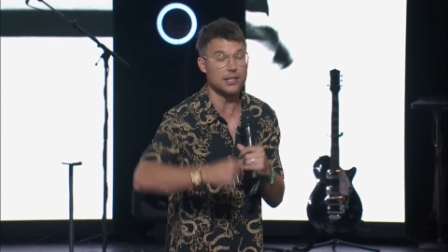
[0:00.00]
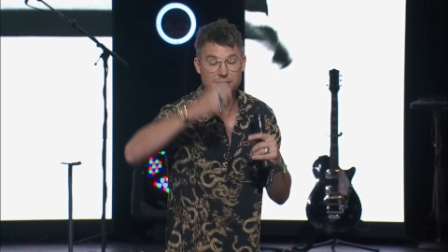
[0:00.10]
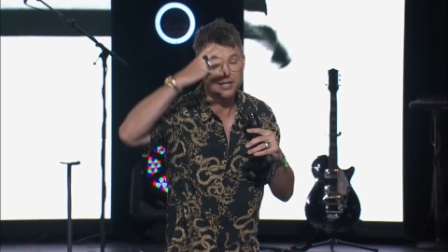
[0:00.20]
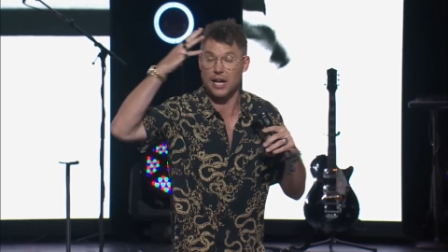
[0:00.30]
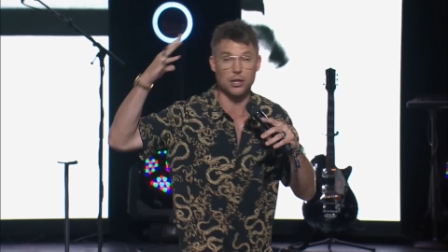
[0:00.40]
And he
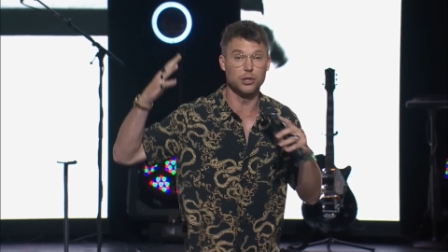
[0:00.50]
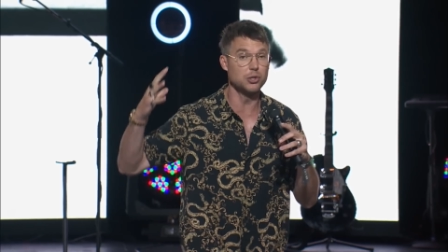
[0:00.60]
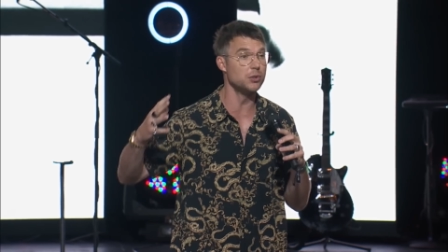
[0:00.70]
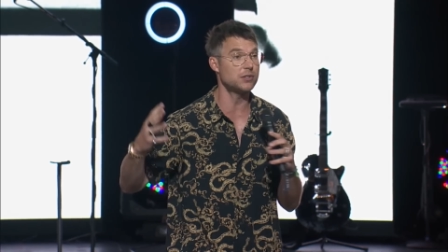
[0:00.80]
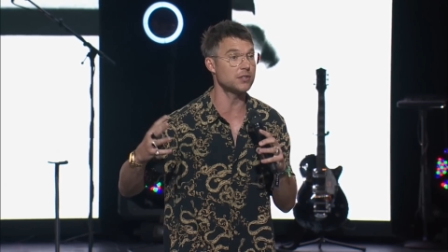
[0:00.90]
just kind of
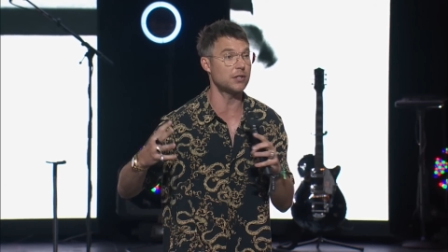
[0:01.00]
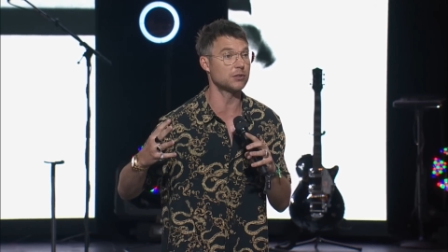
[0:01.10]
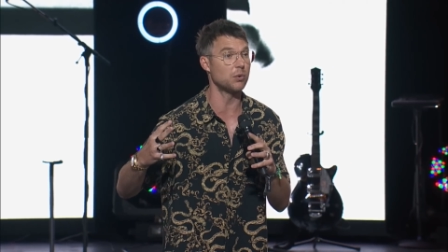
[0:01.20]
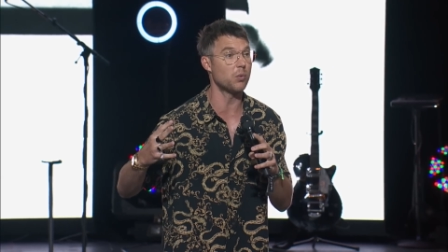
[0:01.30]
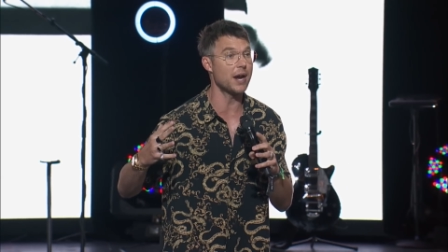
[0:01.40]
loses
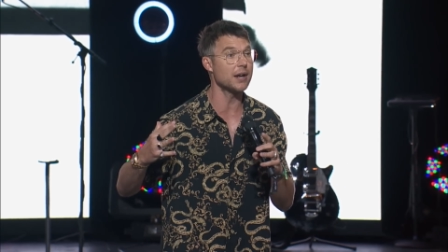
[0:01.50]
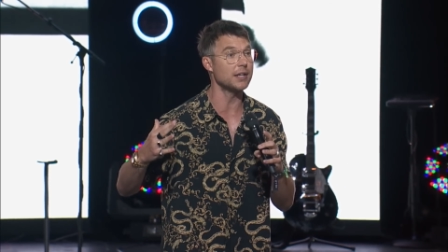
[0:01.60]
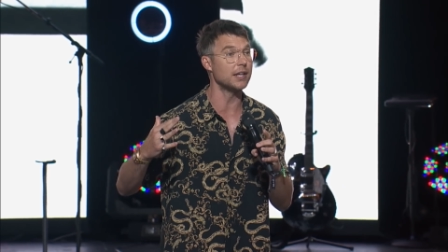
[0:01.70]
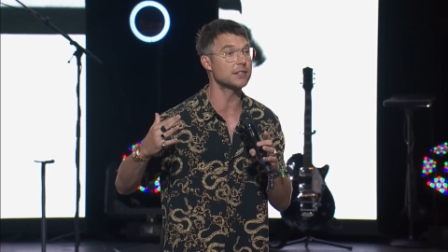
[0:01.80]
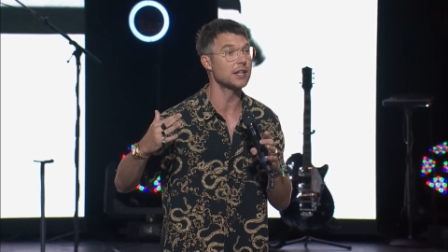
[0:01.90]
his
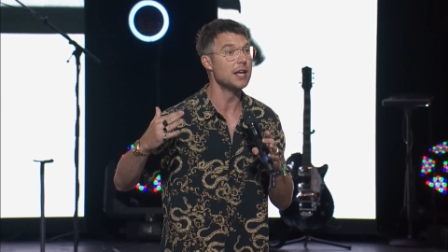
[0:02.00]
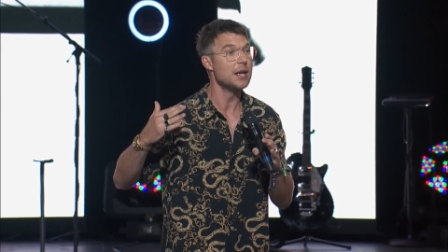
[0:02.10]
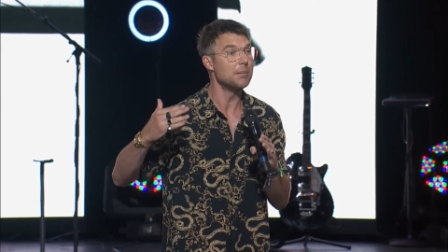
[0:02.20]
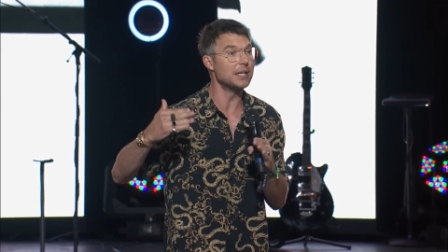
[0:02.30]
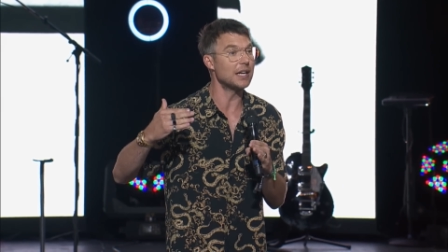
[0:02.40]
awareness
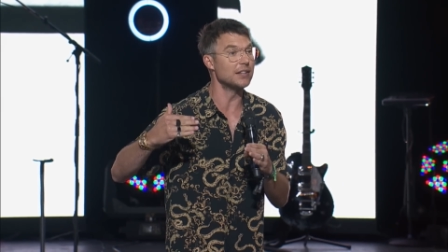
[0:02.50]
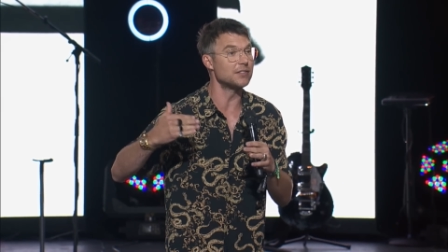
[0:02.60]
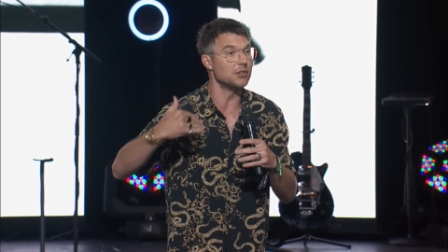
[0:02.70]
because